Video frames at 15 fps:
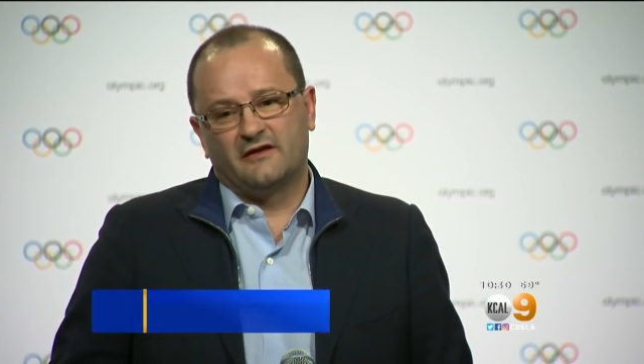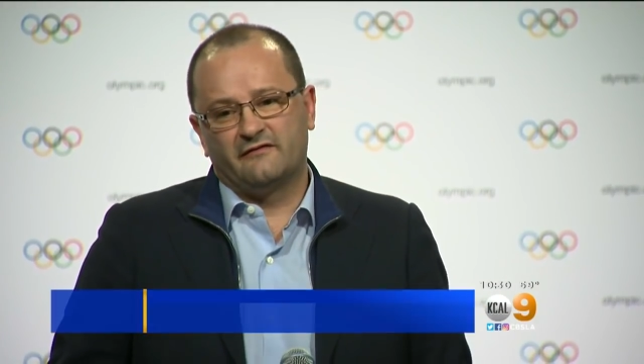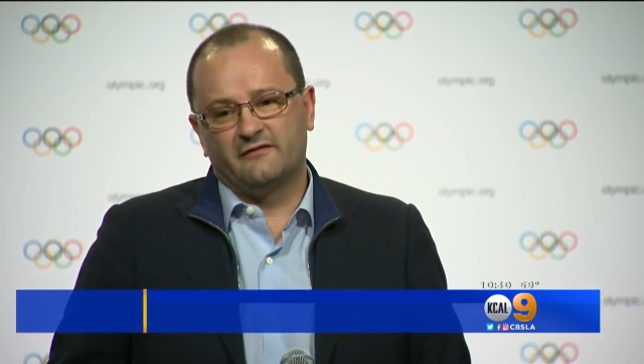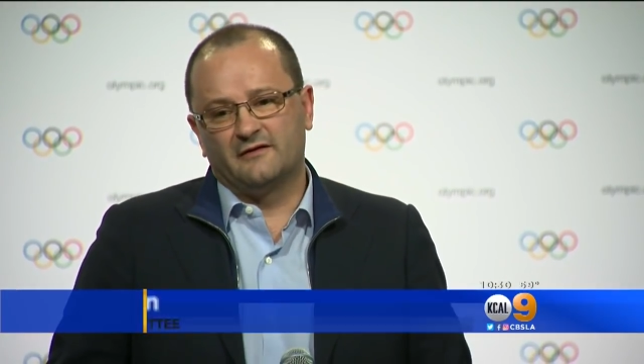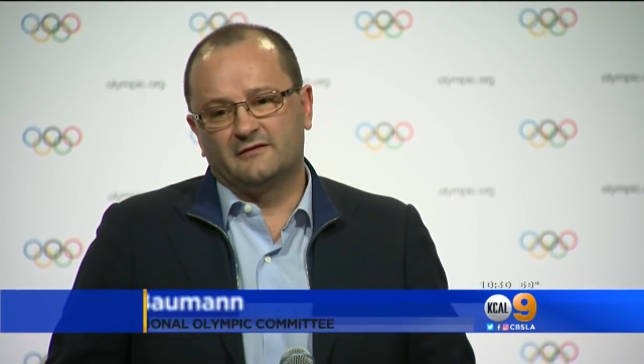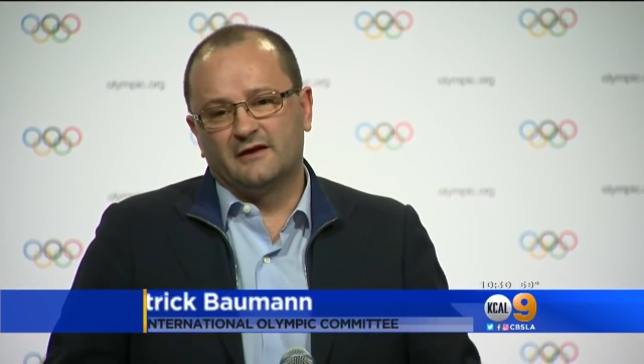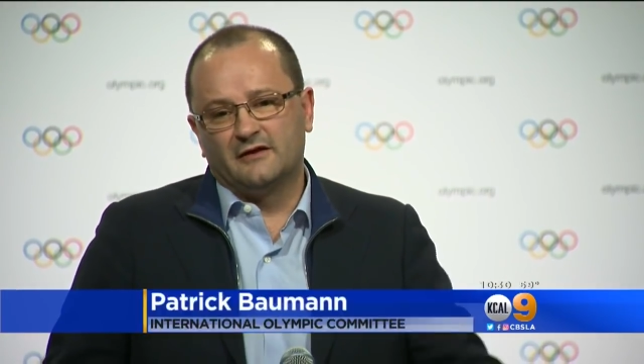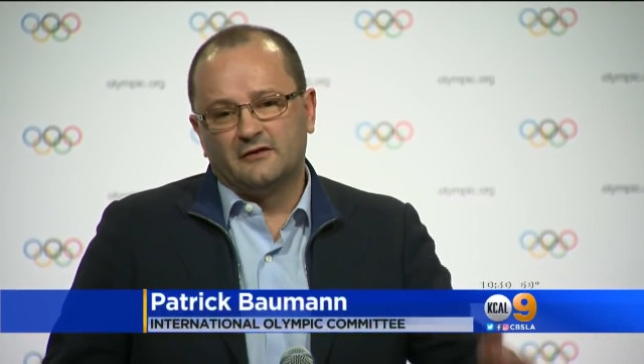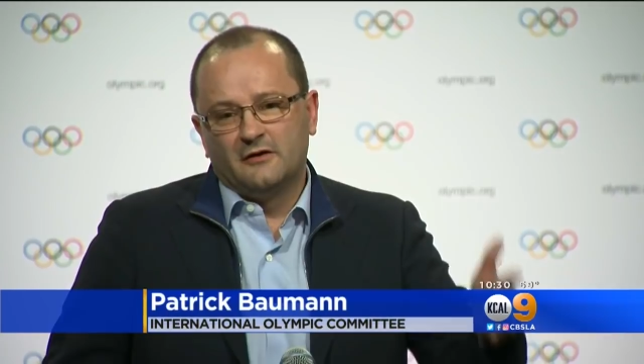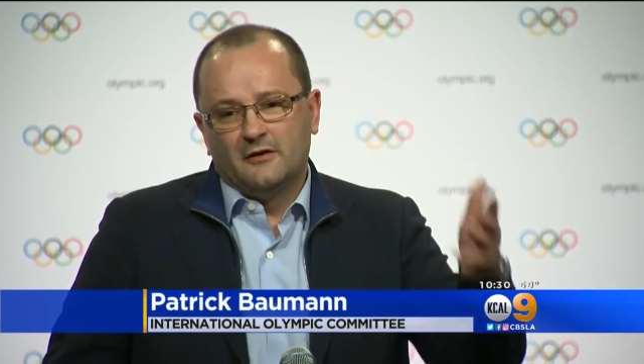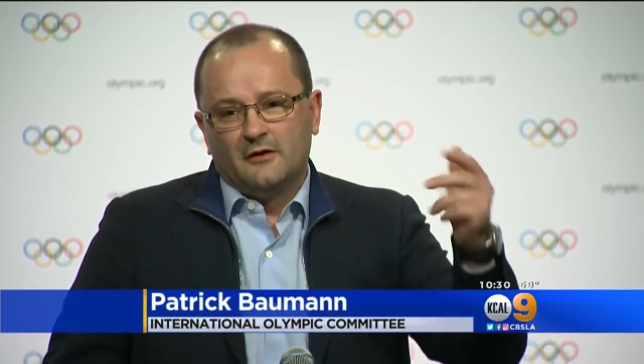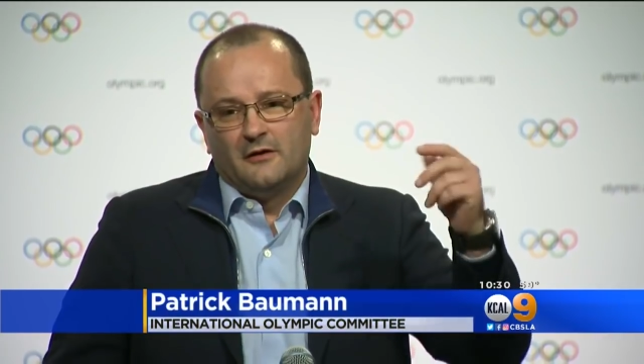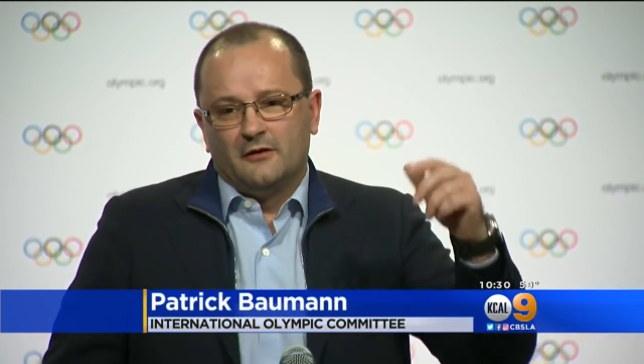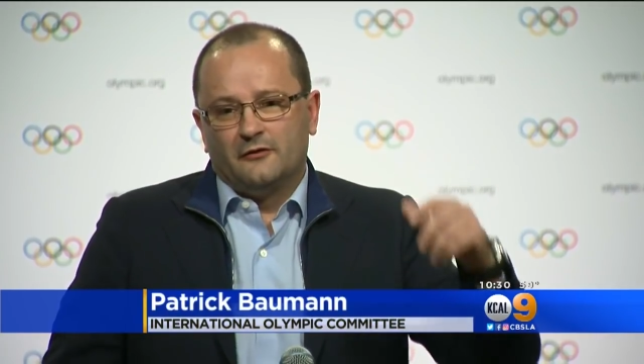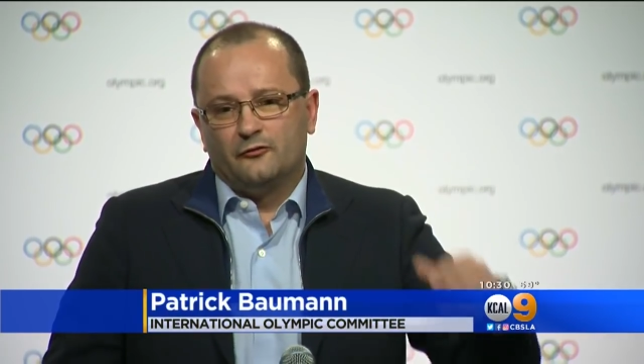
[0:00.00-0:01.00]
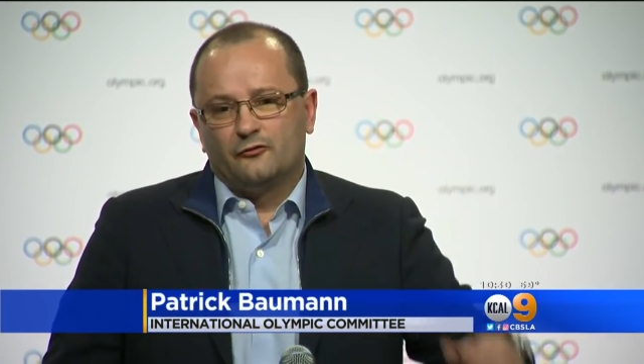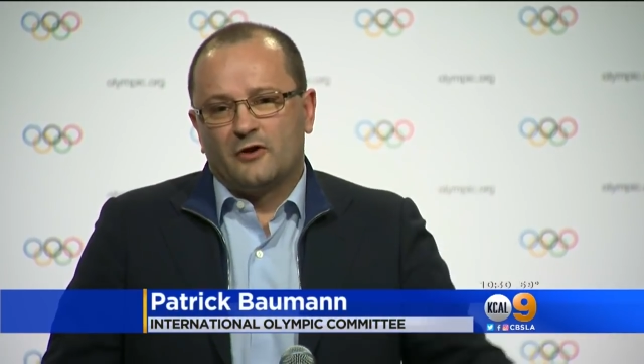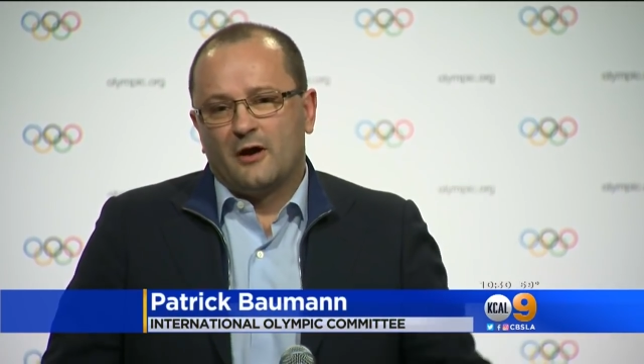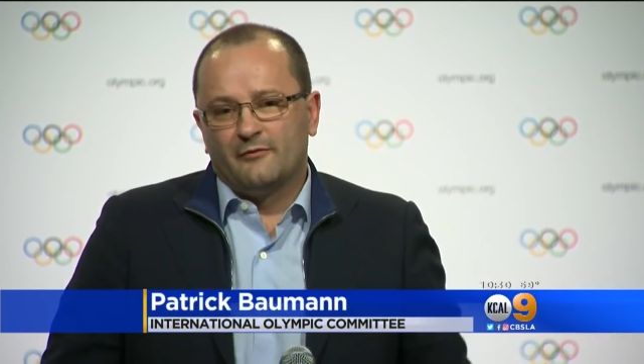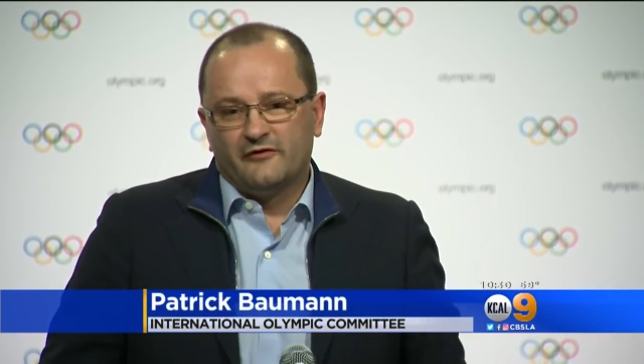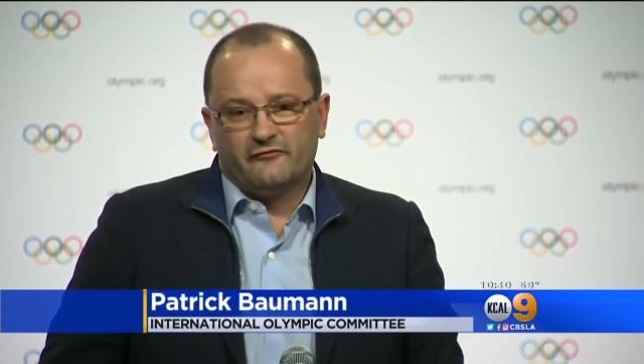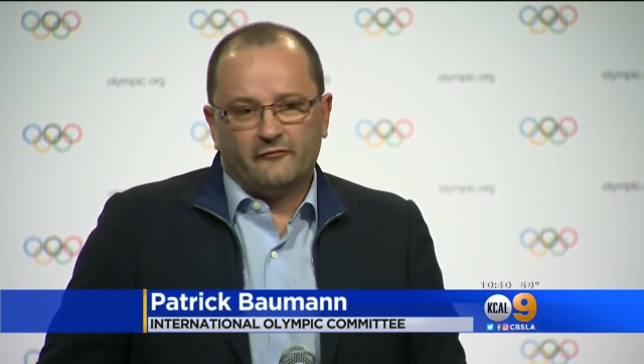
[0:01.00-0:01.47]
And I think that
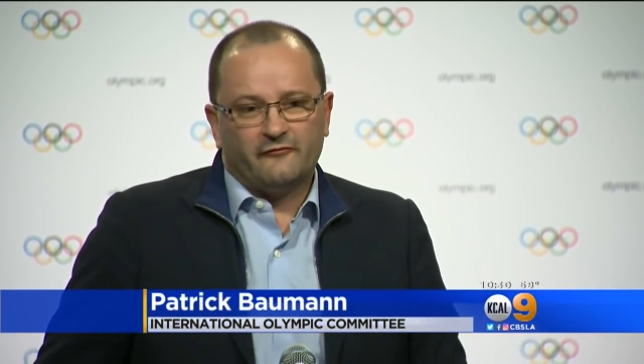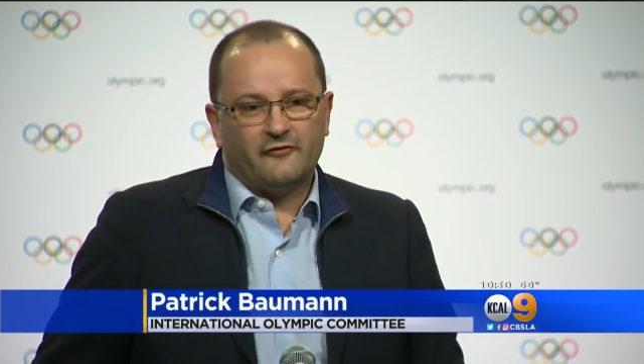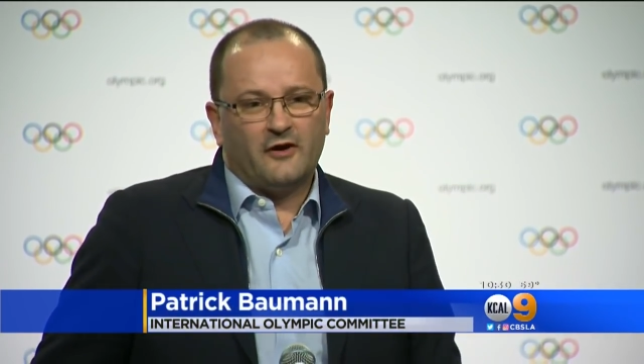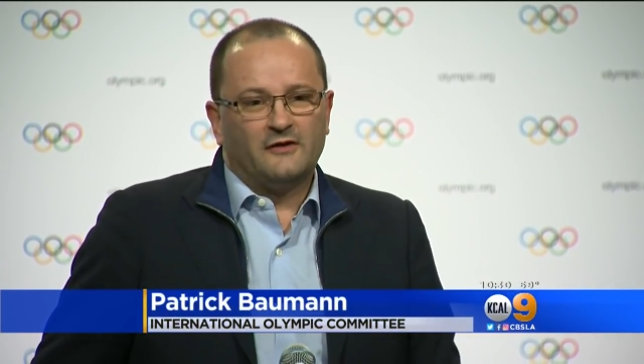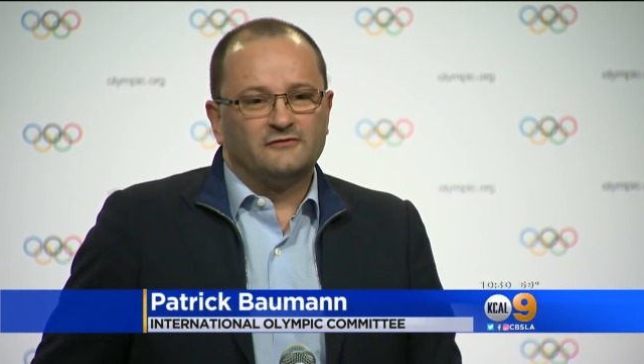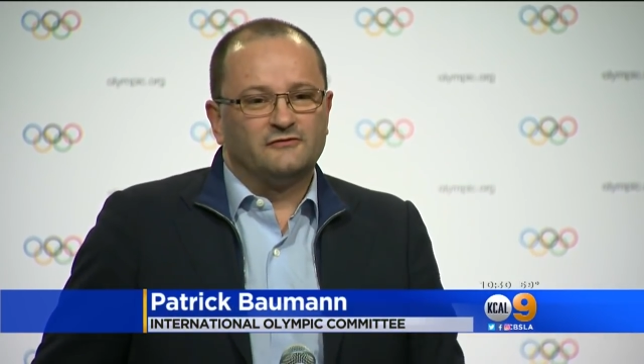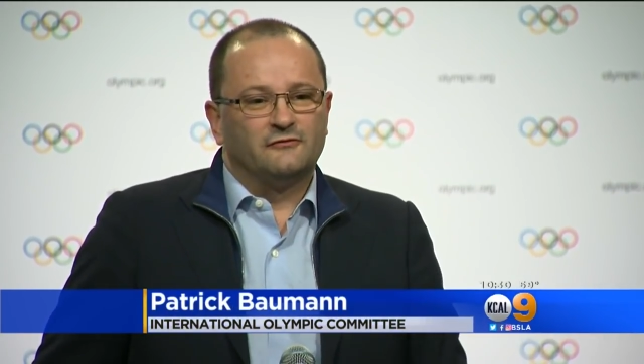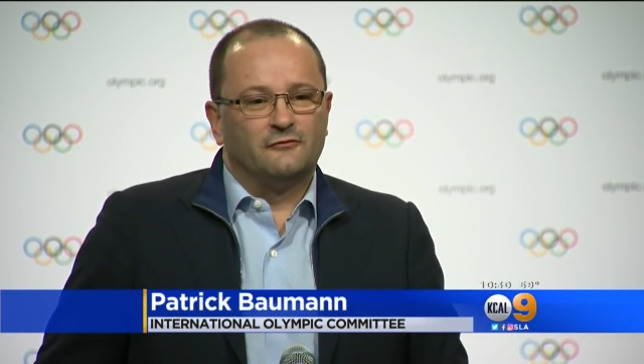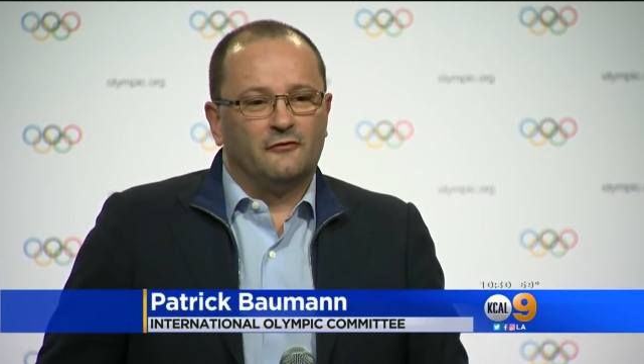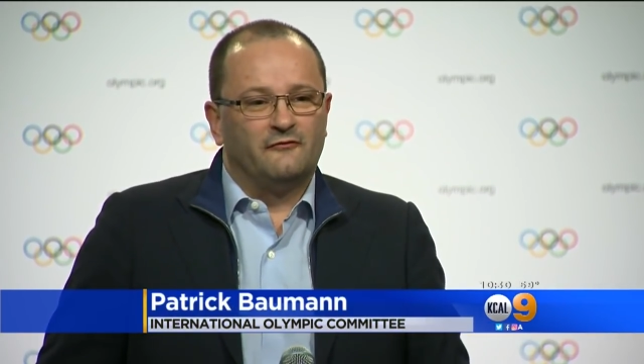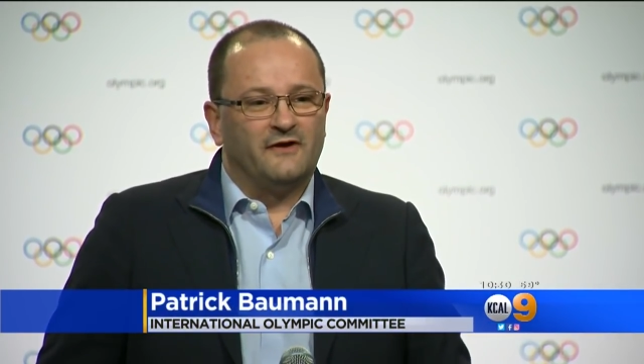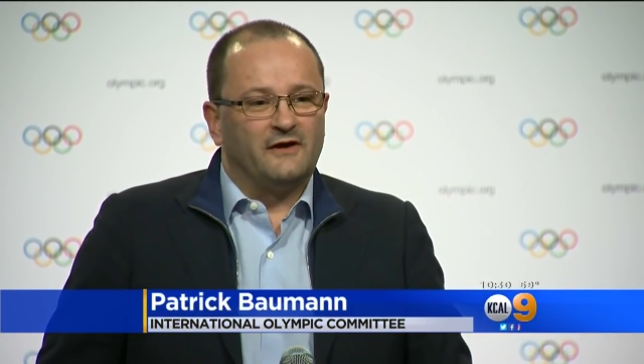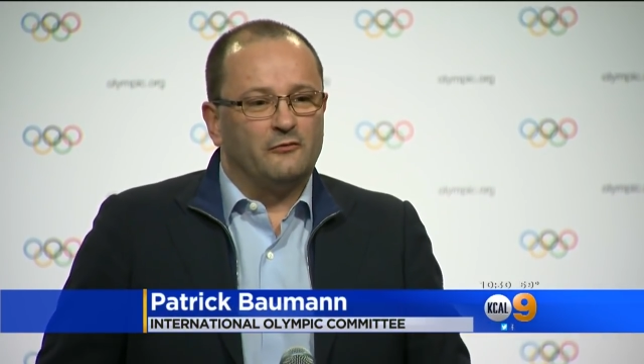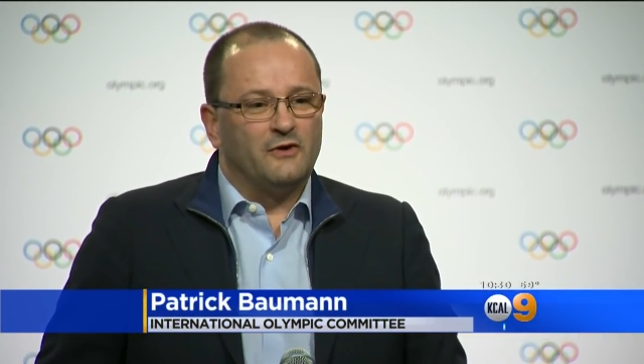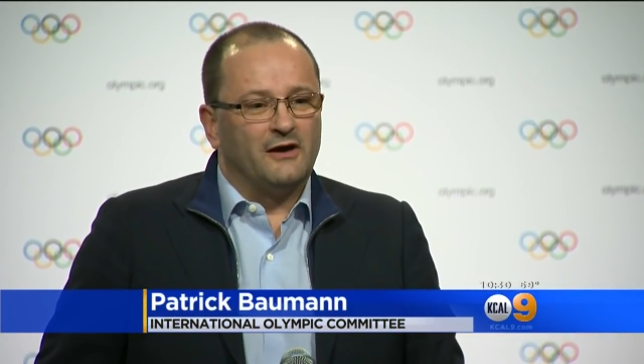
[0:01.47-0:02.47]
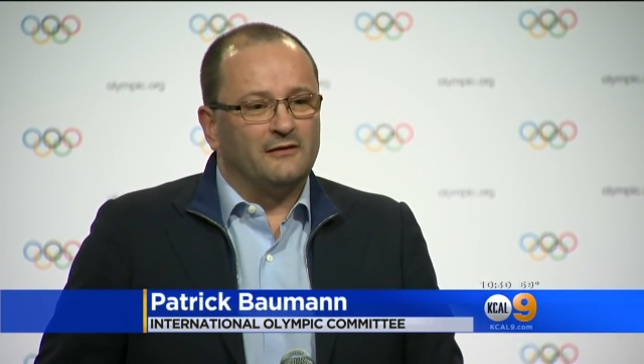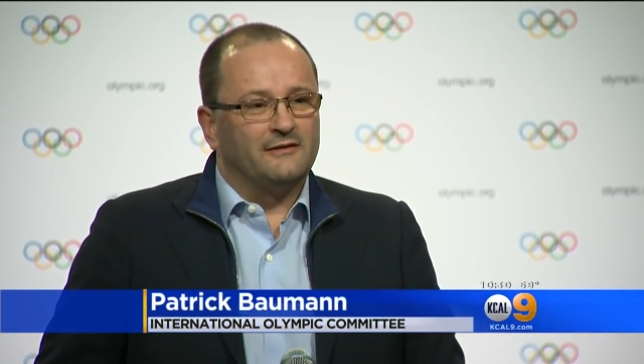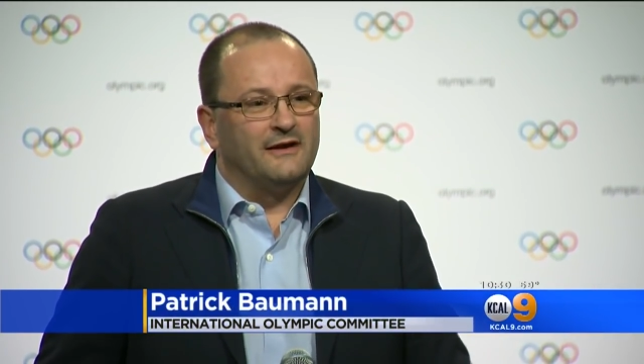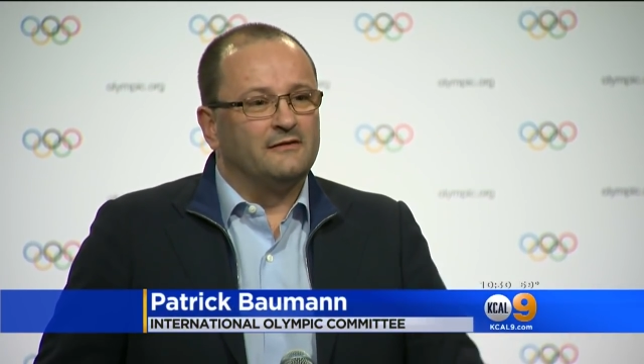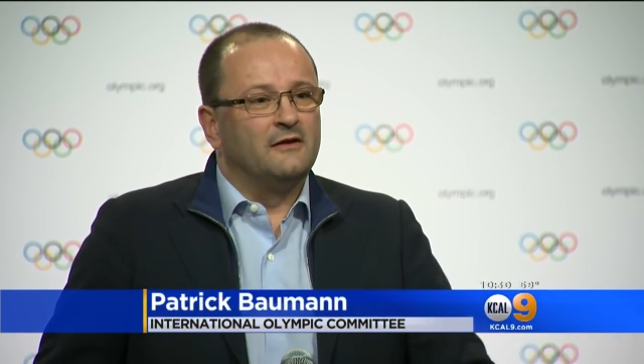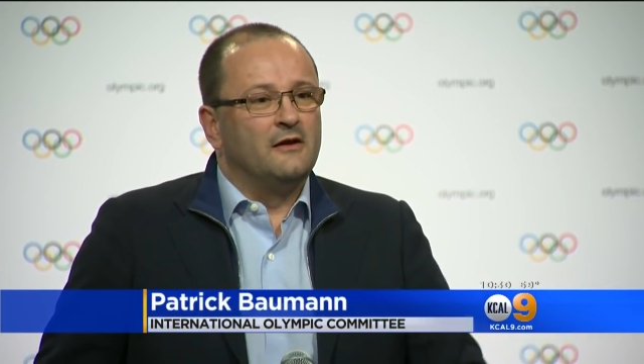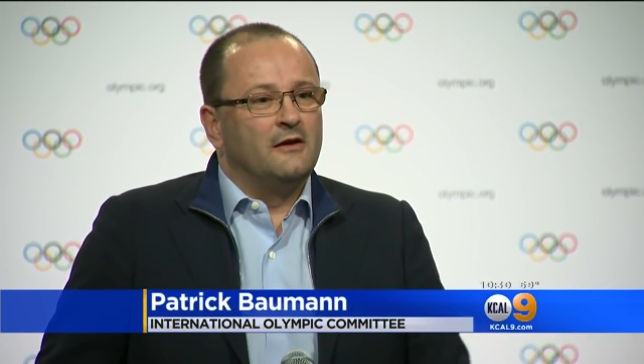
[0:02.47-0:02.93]
you coming from France, you know very
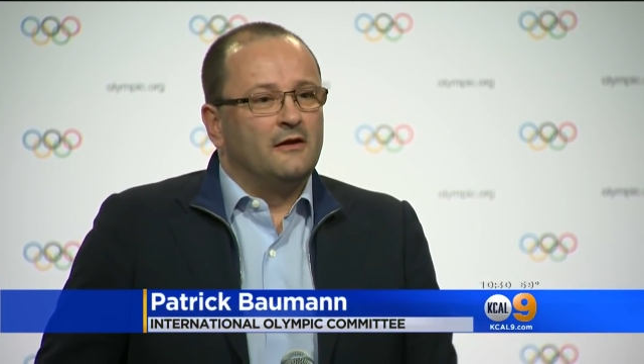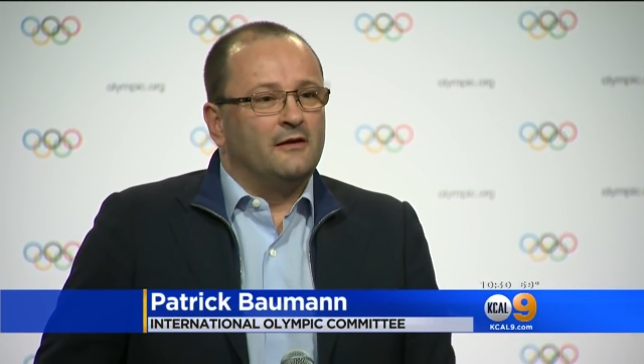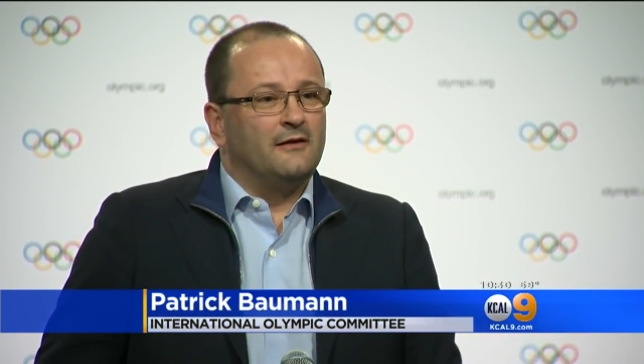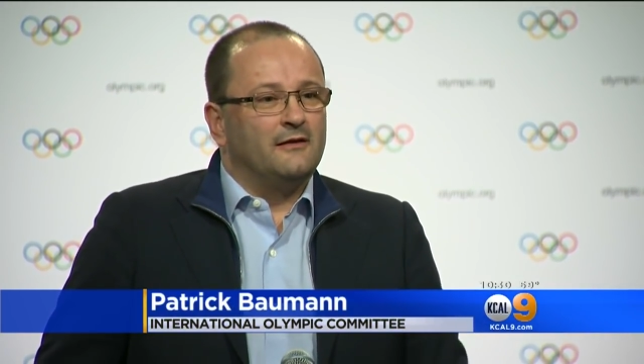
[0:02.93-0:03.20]
well that